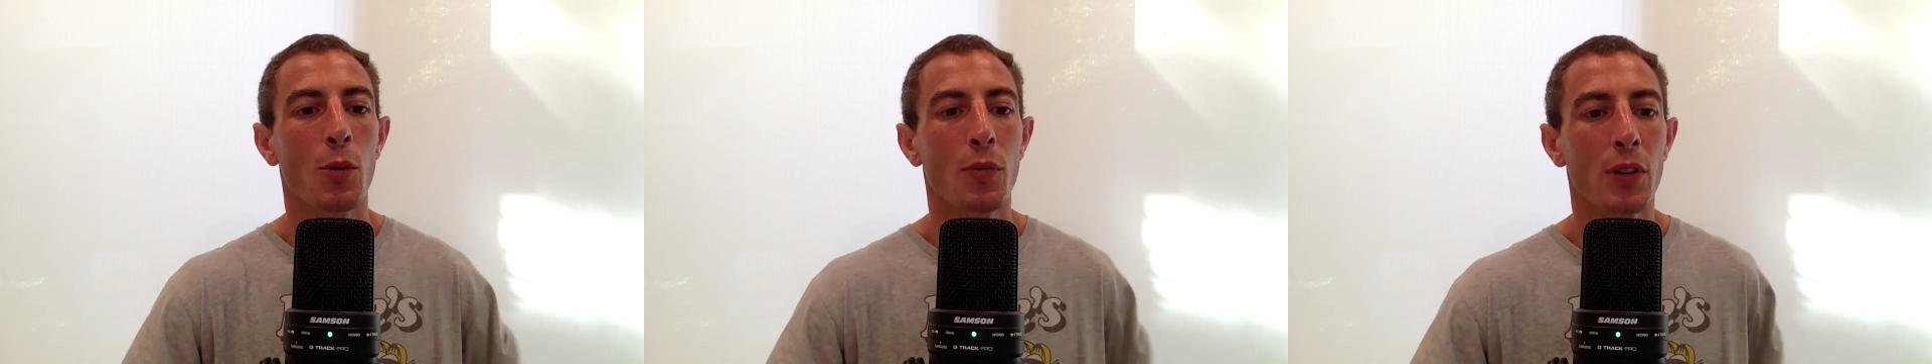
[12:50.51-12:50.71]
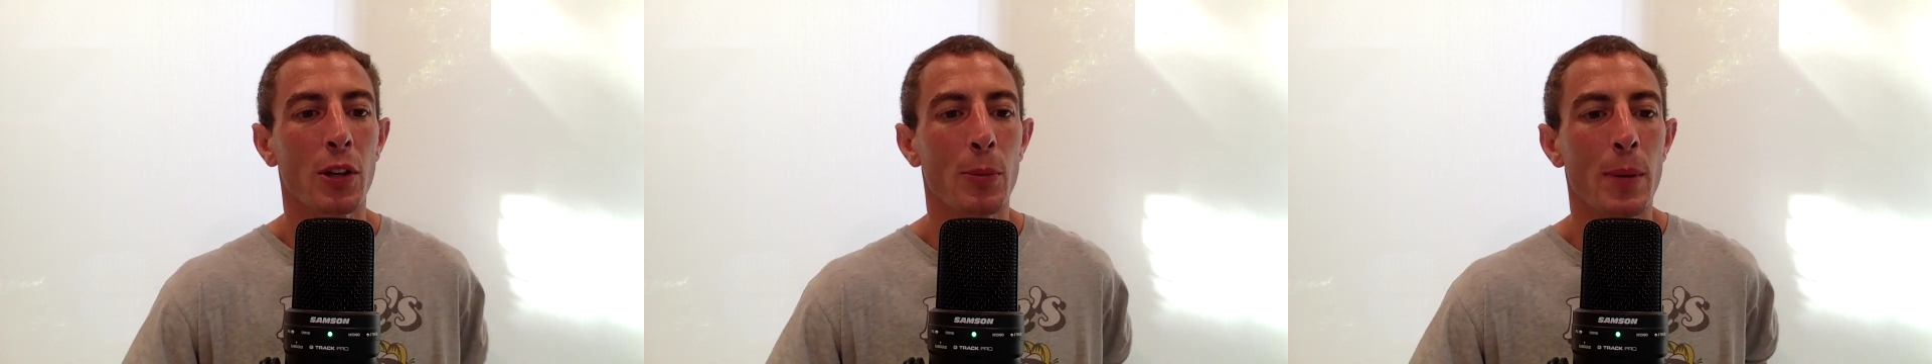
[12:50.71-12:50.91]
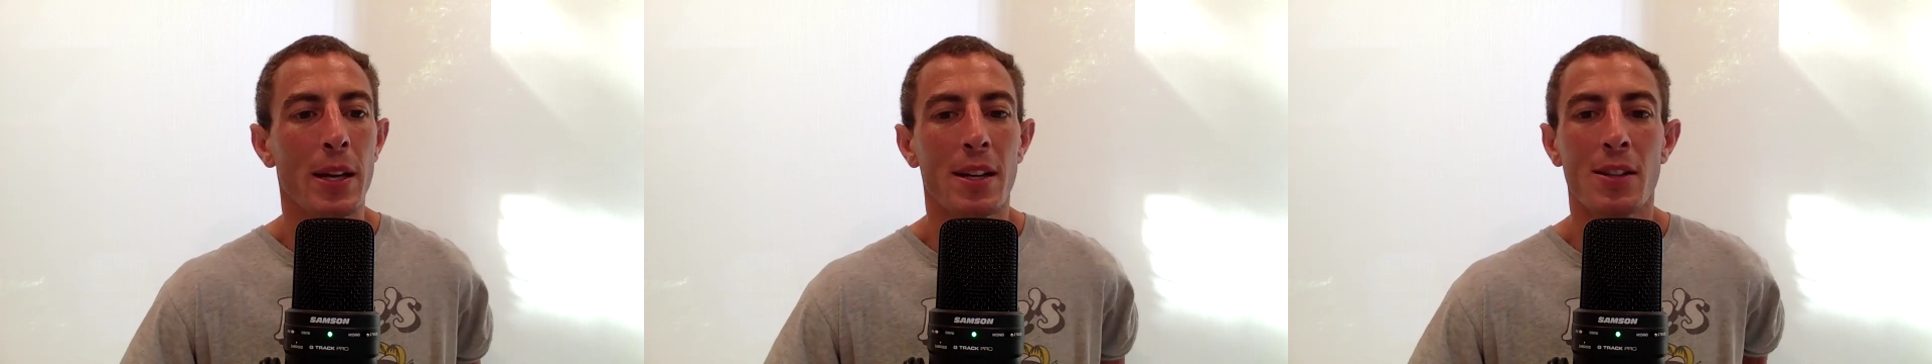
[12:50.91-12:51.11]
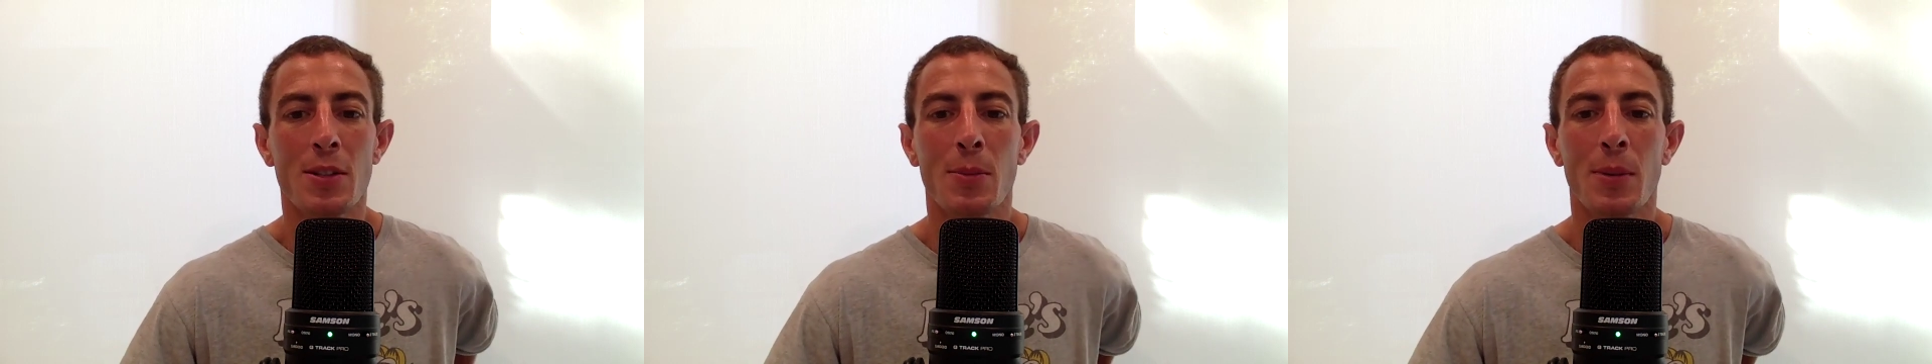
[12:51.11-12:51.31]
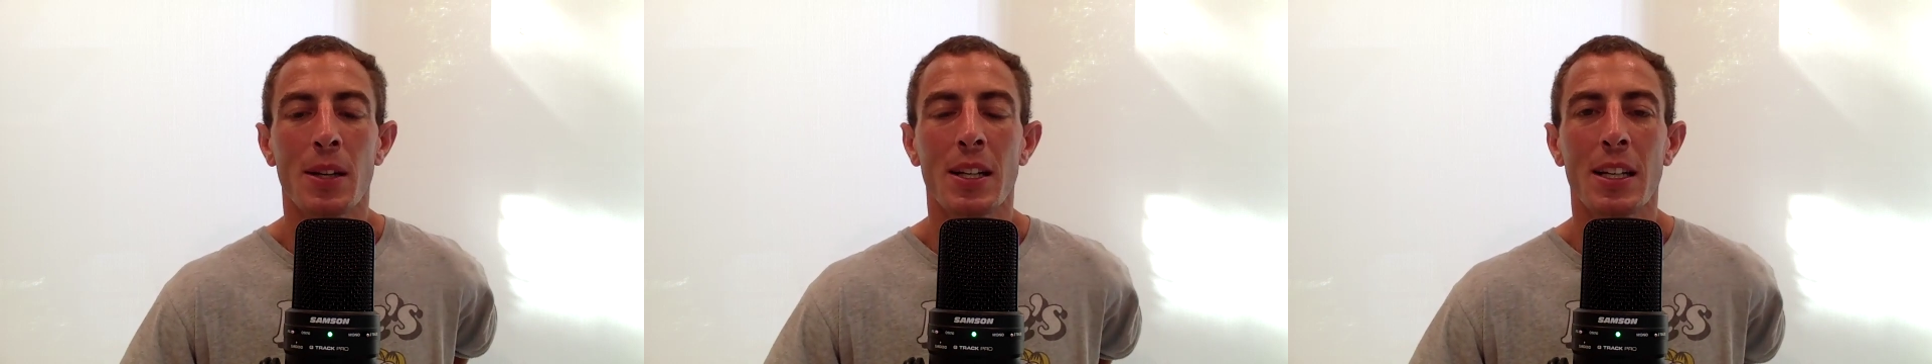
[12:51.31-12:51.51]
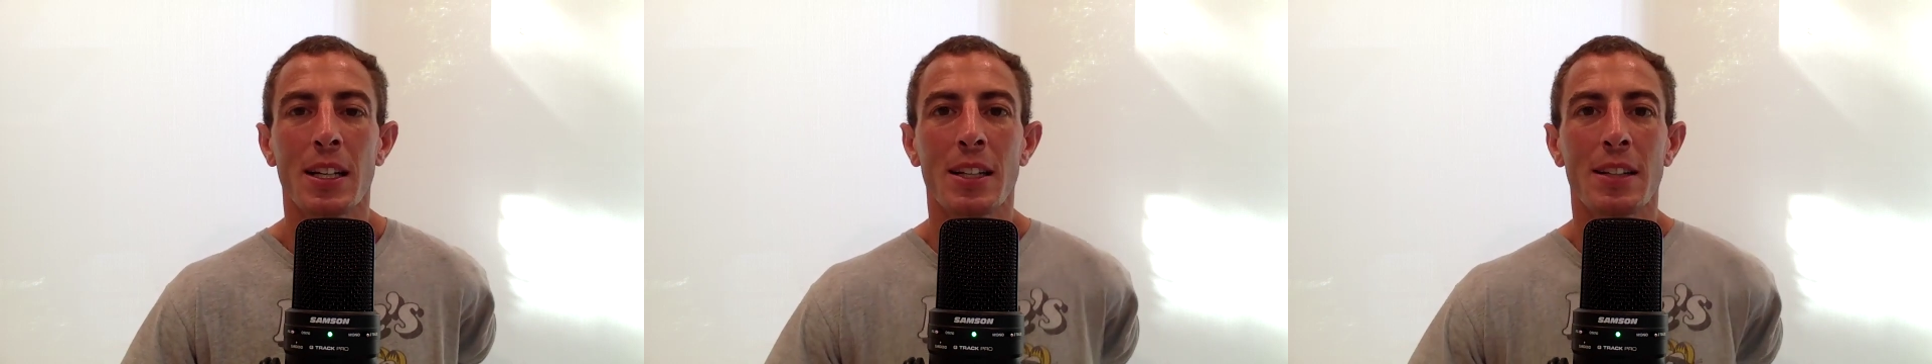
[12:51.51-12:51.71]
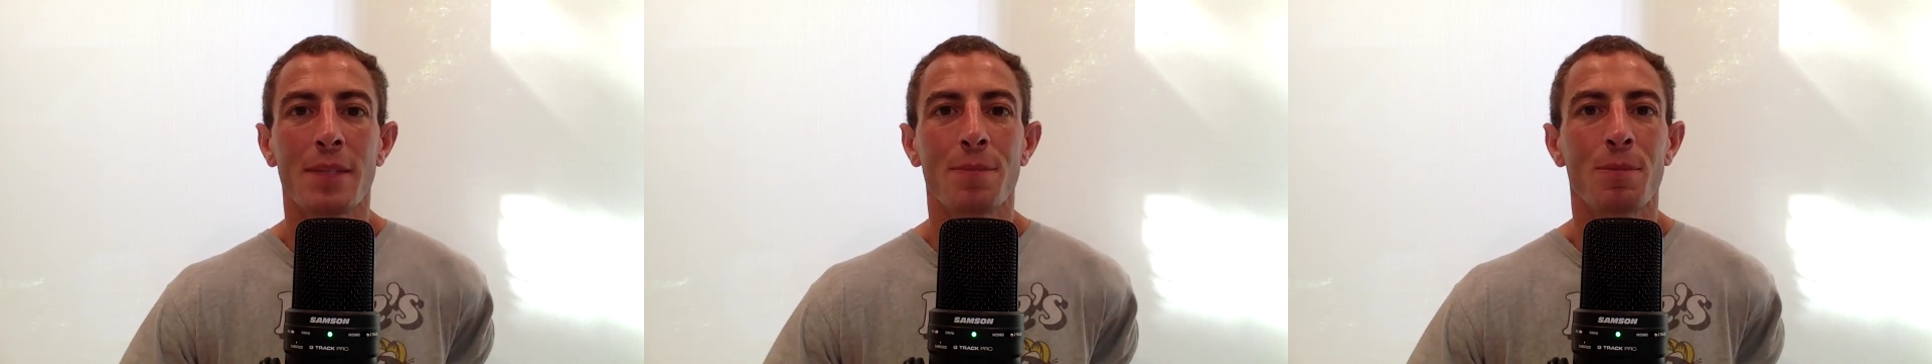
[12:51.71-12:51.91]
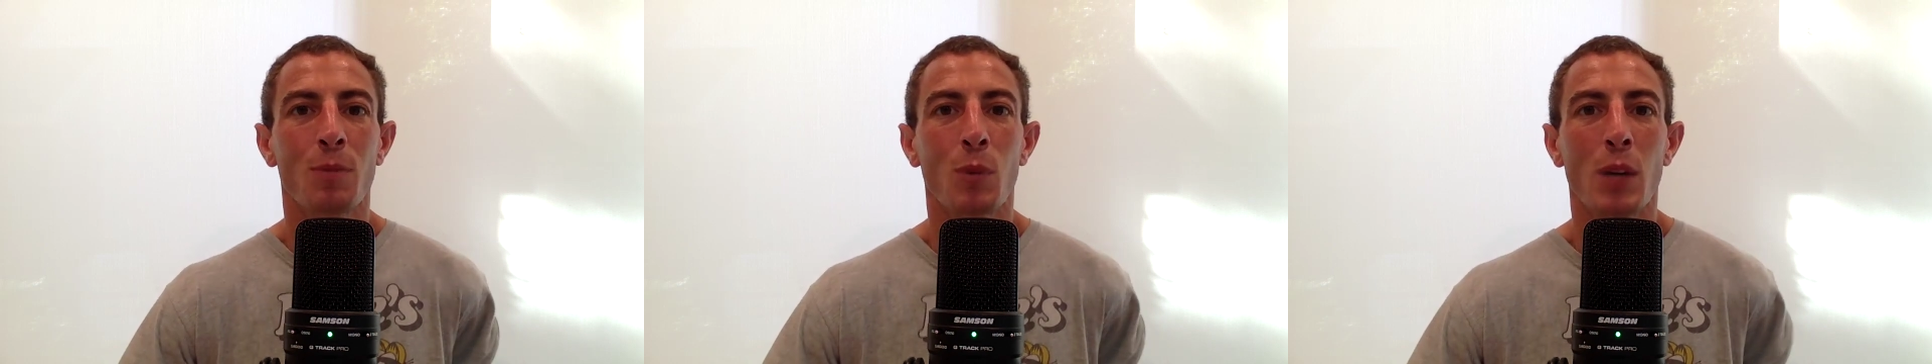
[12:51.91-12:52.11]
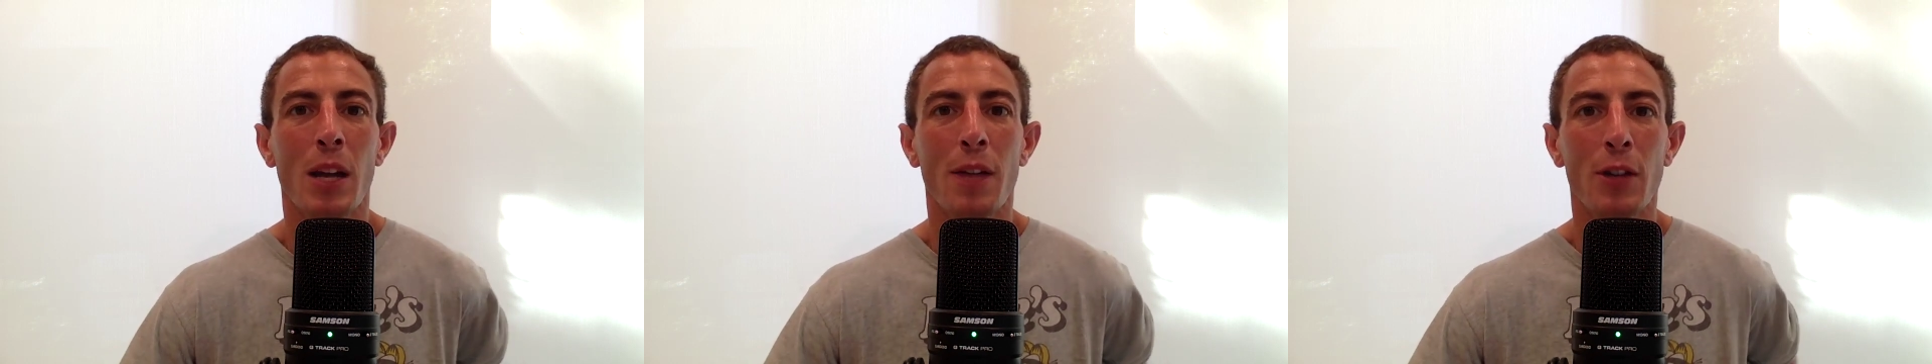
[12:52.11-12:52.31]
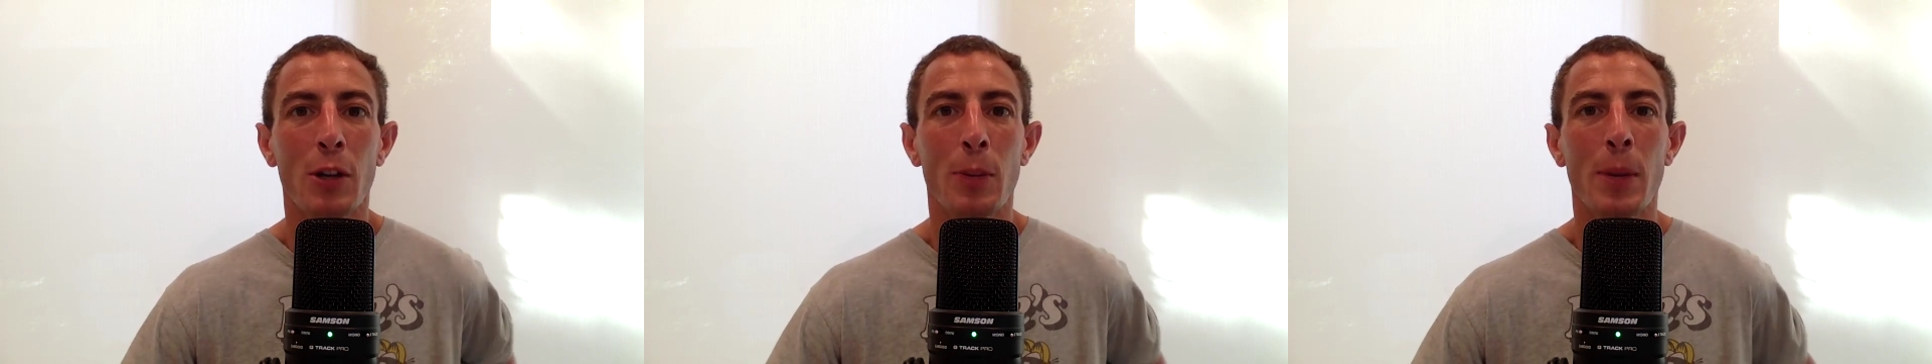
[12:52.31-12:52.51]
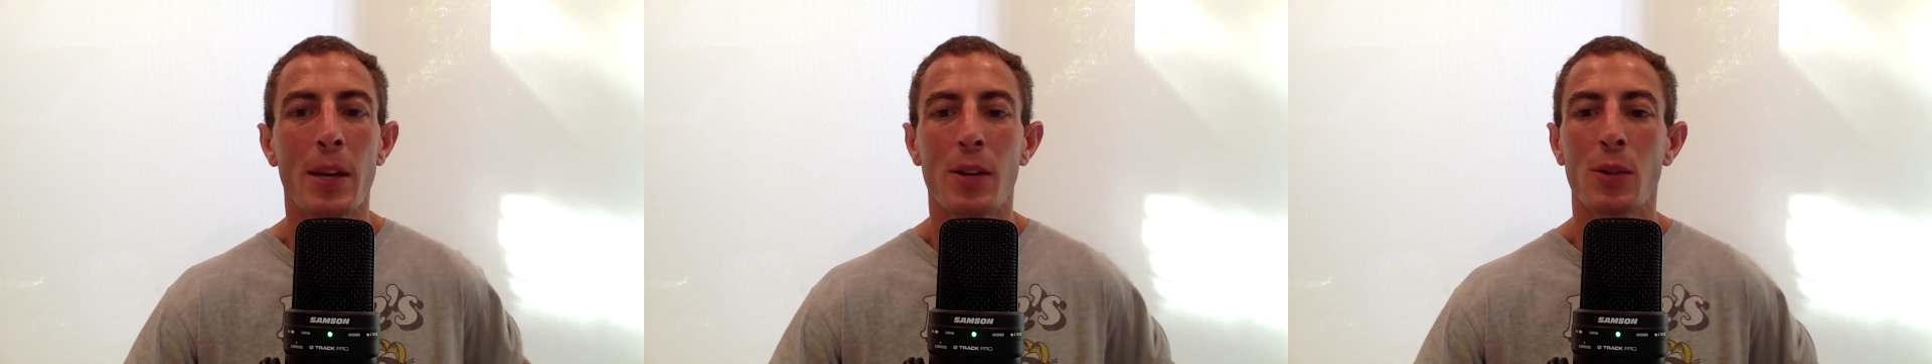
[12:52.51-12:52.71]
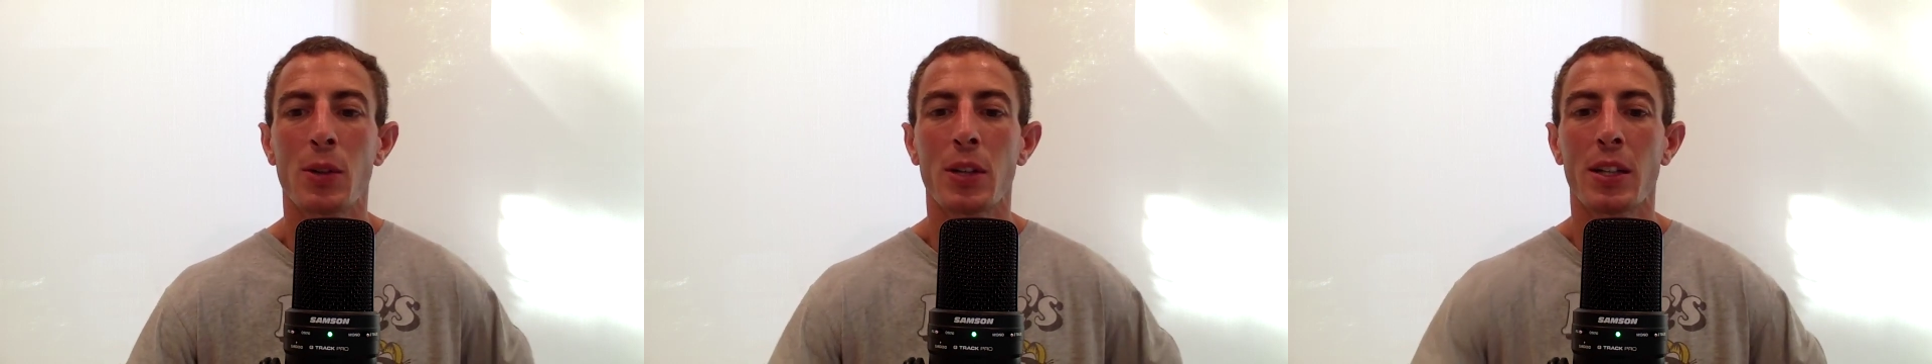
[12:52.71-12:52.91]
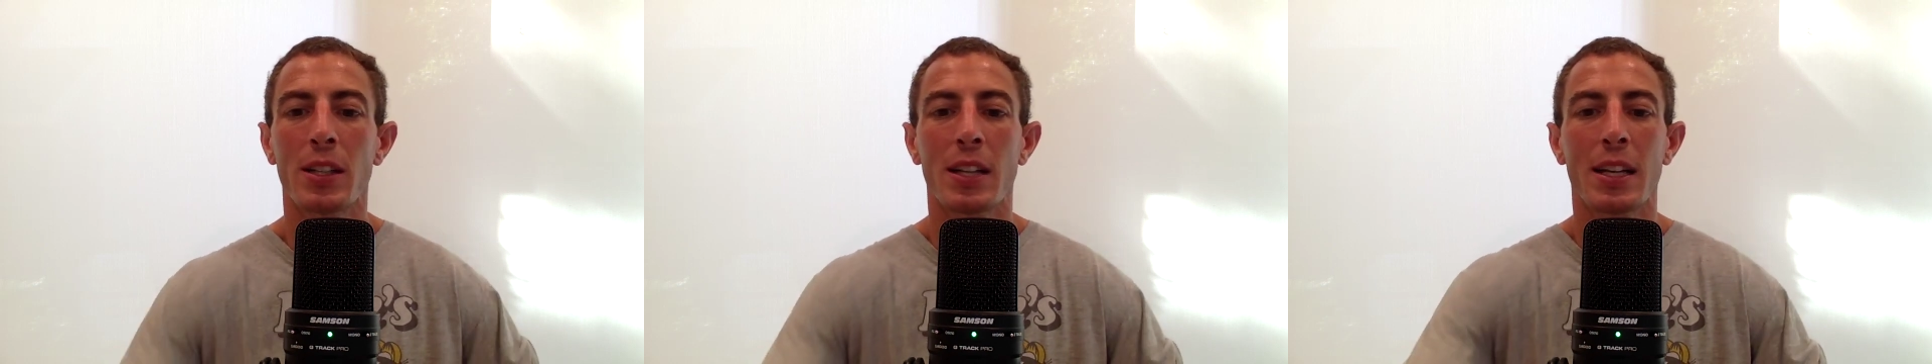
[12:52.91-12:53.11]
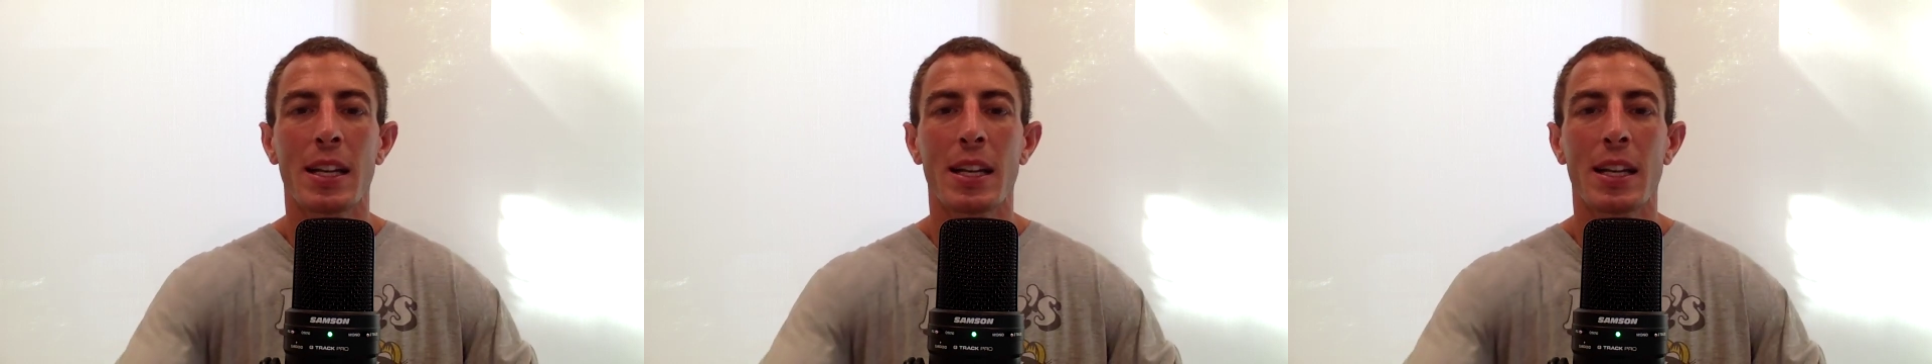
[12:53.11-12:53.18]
Hopefully you're making some money, whatever you're betting on.